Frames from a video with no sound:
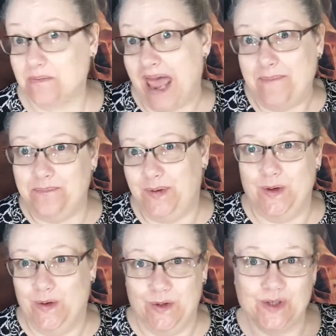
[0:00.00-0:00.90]
my
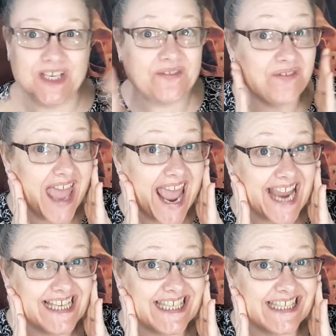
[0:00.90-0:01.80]
bougie
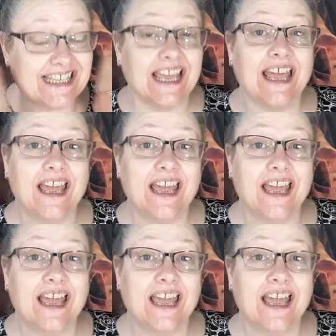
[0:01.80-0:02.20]
face,